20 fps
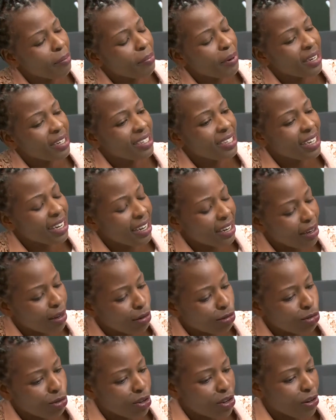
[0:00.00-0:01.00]
Pandinenge
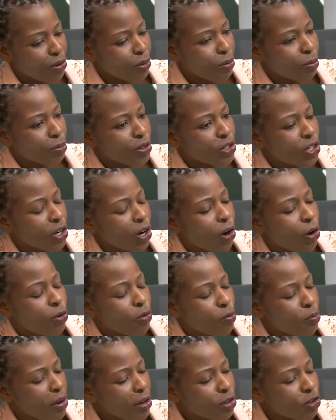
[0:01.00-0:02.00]
ndakudzokera kumusha, I would
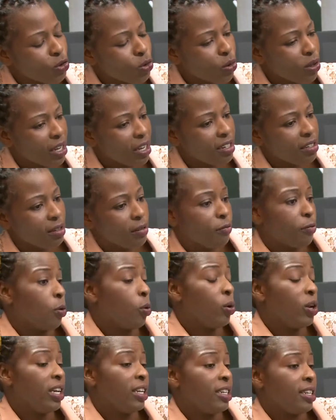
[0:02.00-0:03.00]
make sure that for
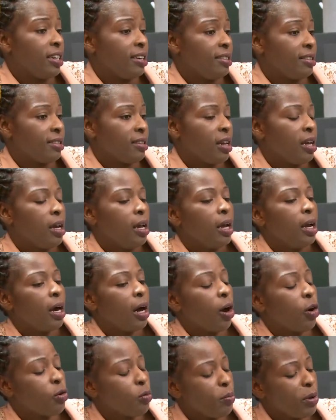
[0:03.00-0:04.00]
holidays
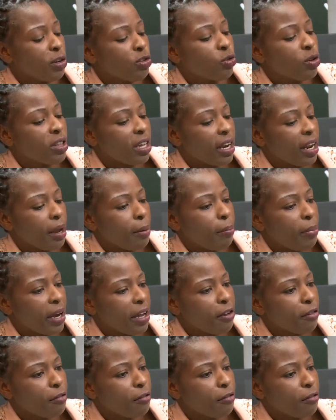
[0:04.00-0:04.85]
I would make sure that I buy a